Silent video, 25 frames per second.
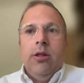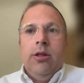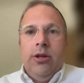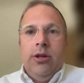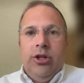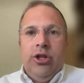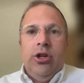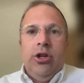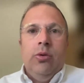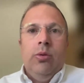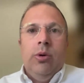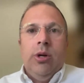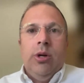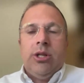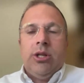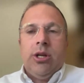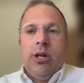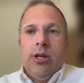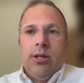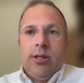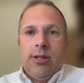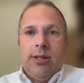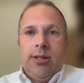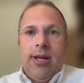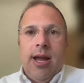the
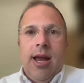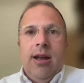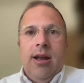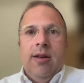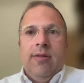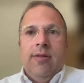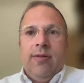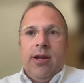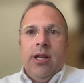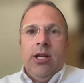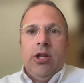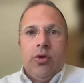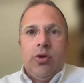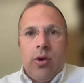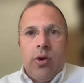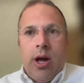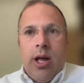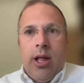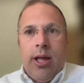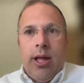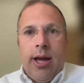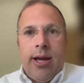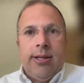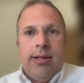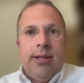Jewish state of
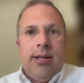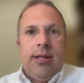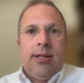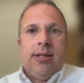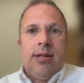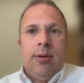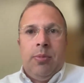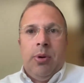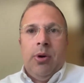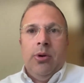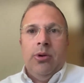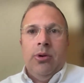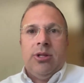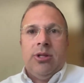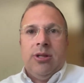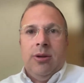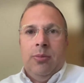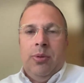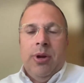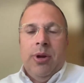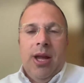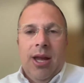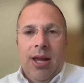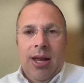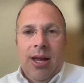Israel as it's supposed
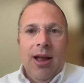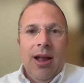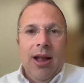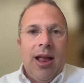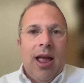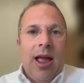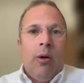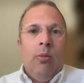to be.